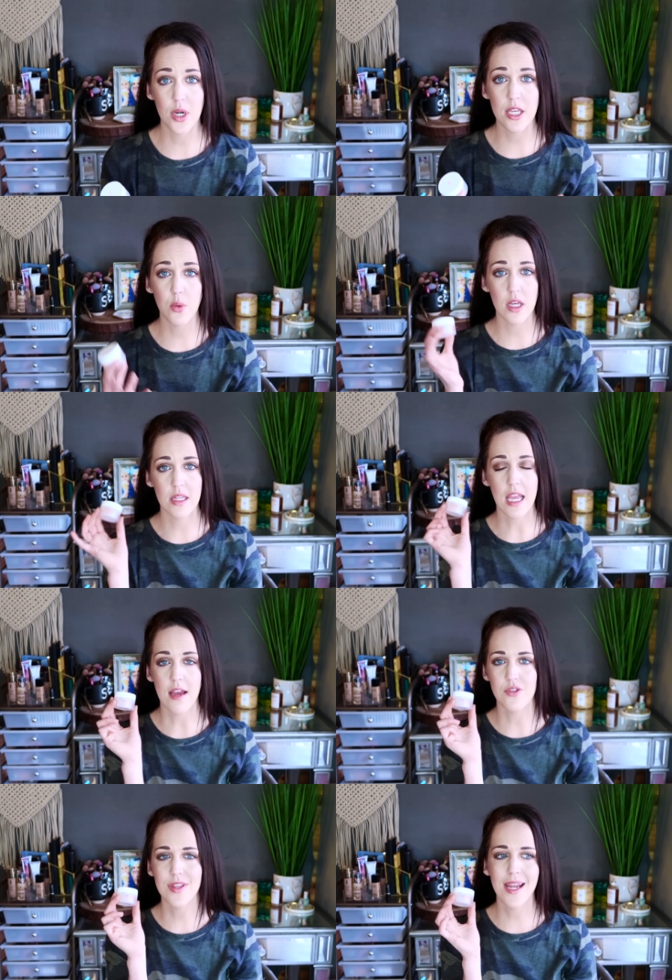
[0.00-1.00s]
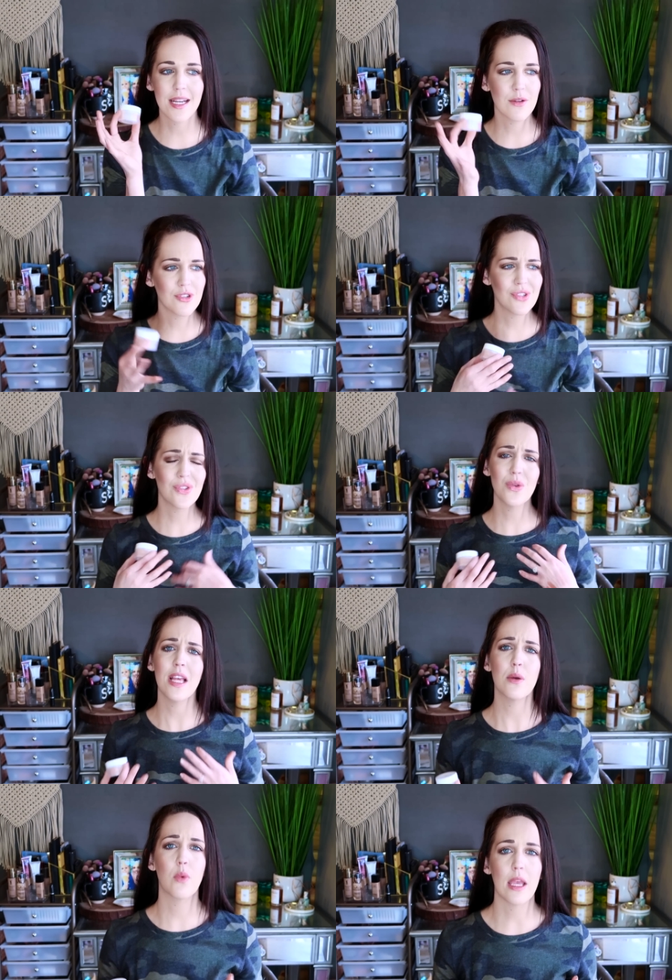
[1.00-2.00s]
pretty quickly after that and it was just so
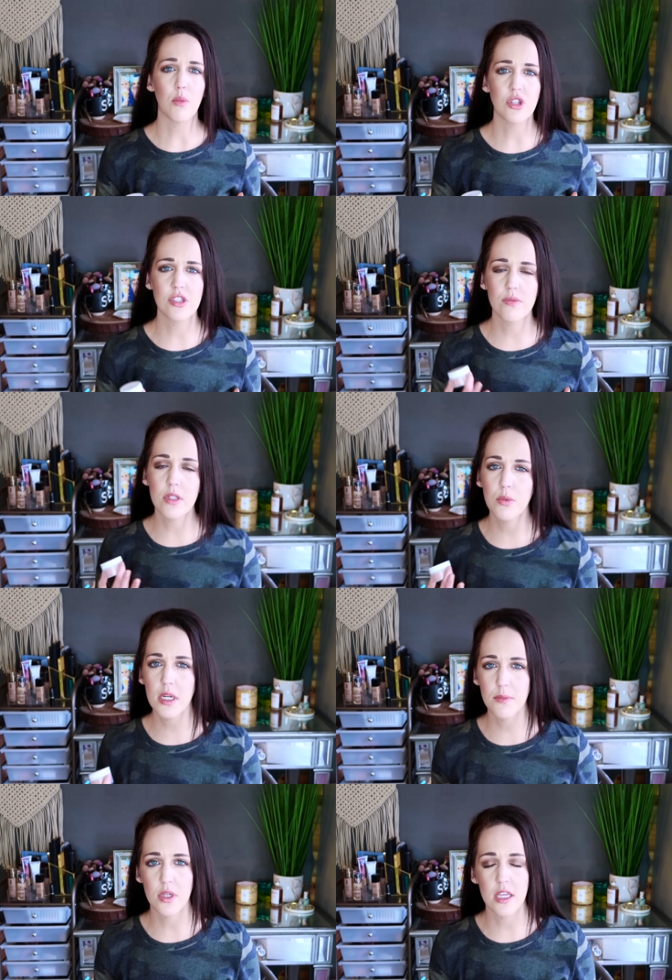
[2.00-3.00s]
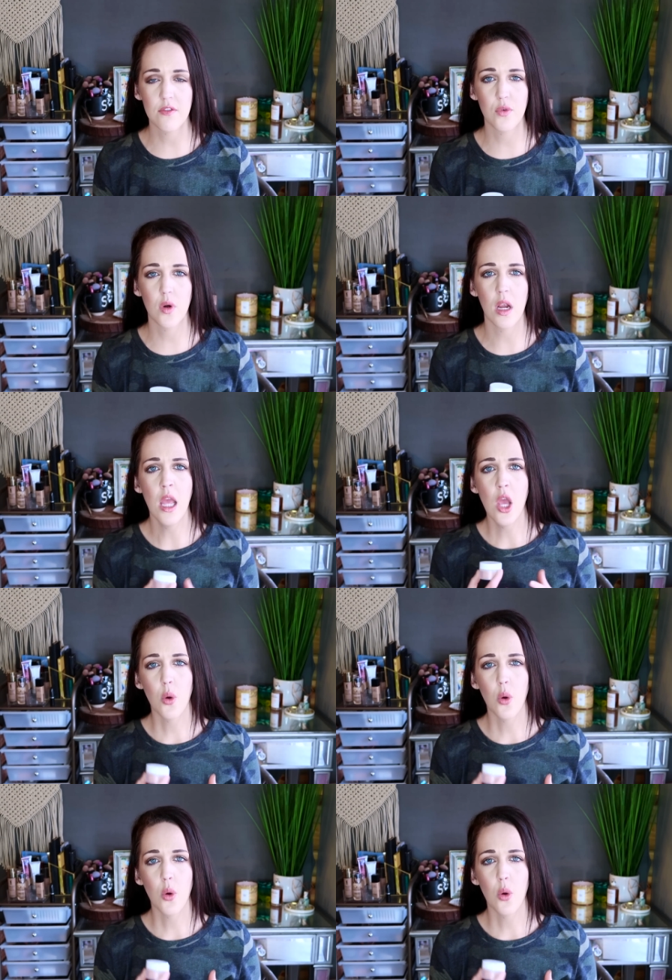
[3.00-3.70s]
lightweight which is really what I'm looking for